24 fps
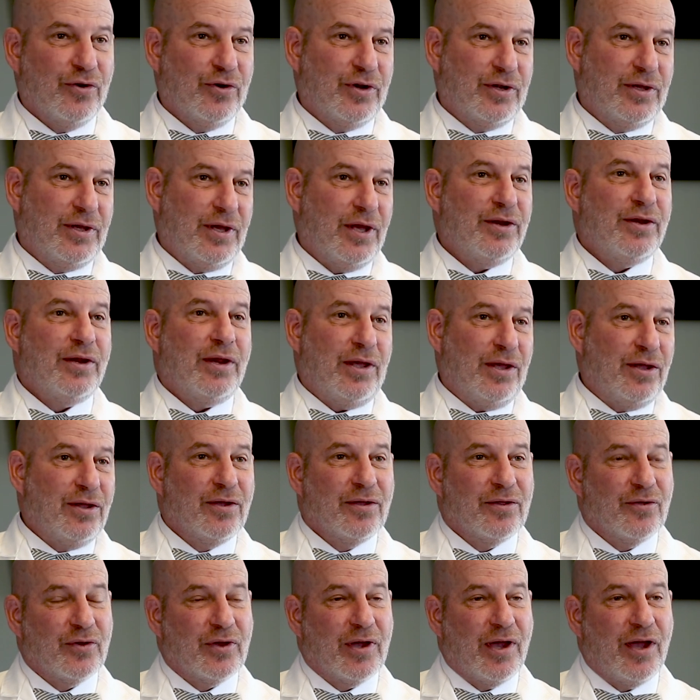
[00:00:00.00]
kidney,
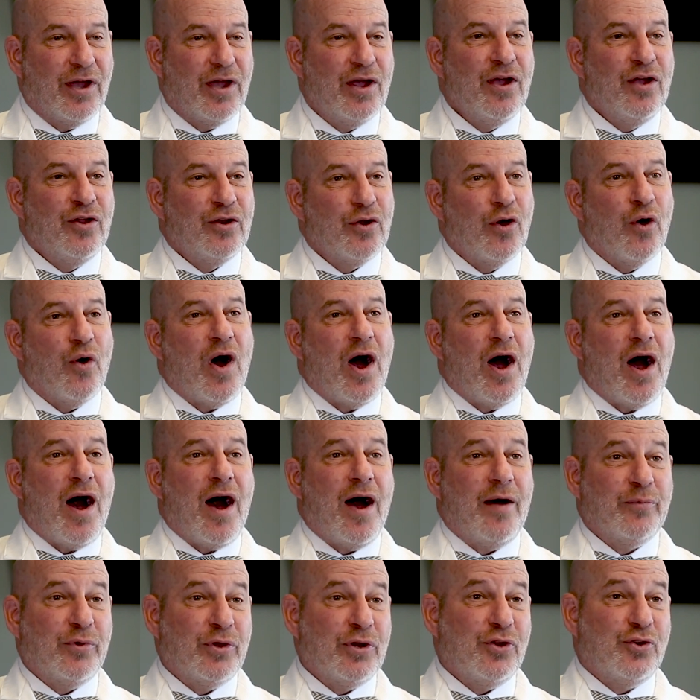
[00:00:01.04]
okay? No,
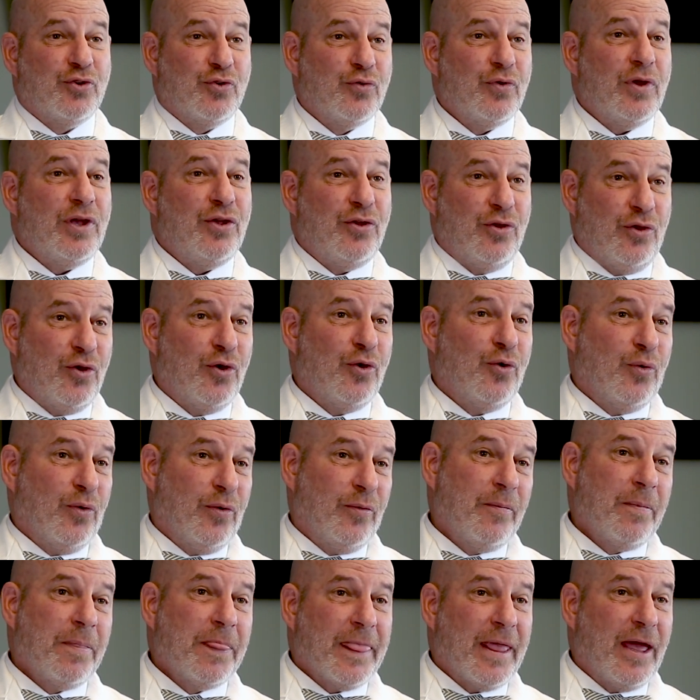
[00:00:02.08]
I'm going to treat you.
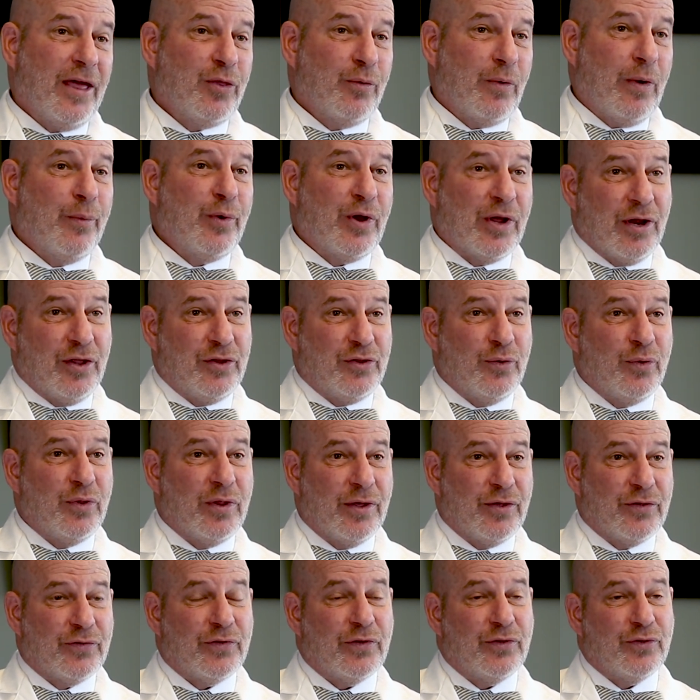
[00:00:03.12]
And the way we're going to do
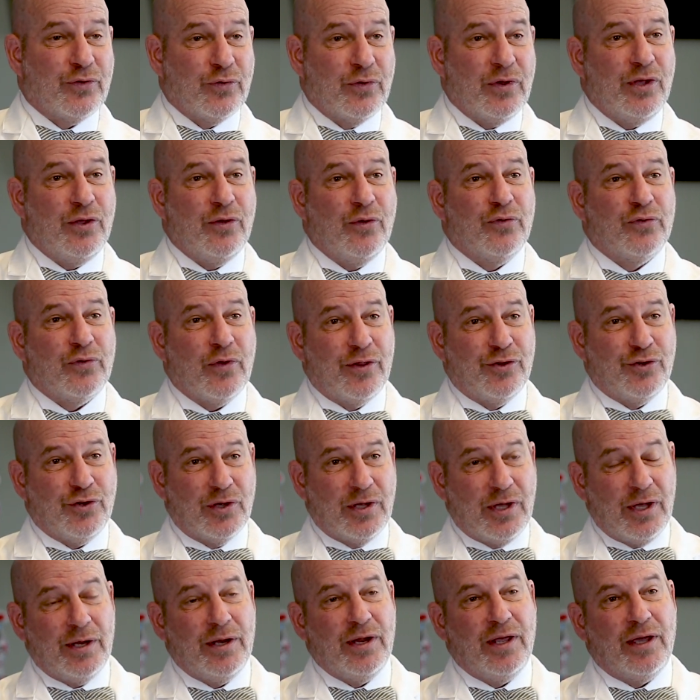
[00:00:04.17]
this is treat you so that your
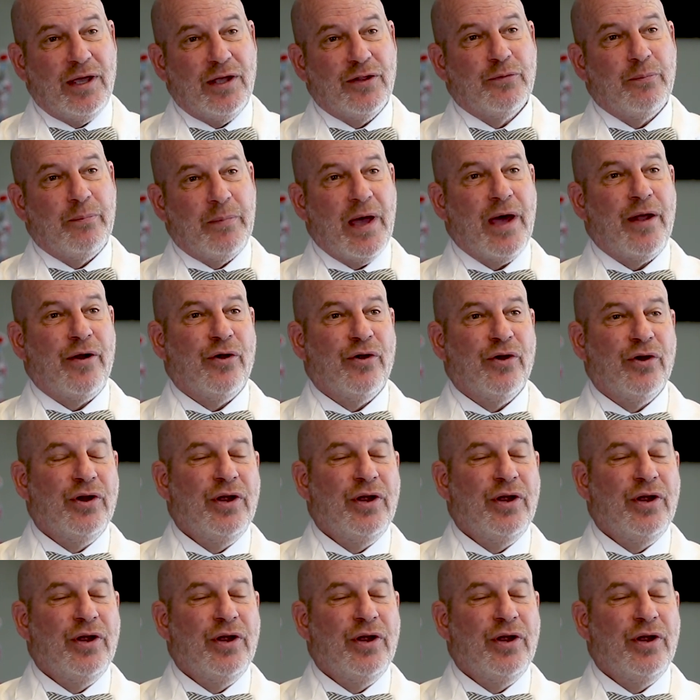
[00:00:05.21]
kidney gets better.